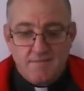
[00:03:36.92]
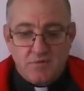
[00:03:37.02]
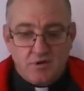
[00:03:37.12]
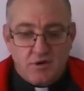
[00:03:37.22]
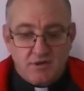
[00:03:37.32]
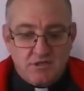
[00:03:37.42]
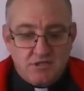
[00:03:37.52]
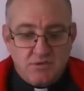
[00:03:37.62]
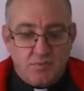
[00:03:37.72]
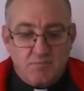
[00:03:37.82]
You know, the
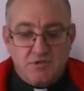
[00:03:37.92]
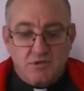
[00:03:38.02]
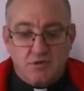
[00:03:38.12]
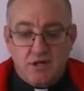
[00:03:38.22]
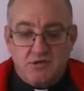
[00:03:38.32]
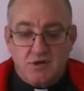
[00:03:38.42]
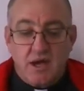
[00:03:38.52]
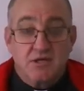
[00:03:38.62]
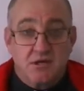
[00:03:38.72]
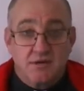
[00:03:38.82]
teacher promised a good
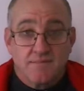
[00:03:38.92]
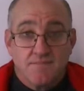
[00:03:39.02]
education,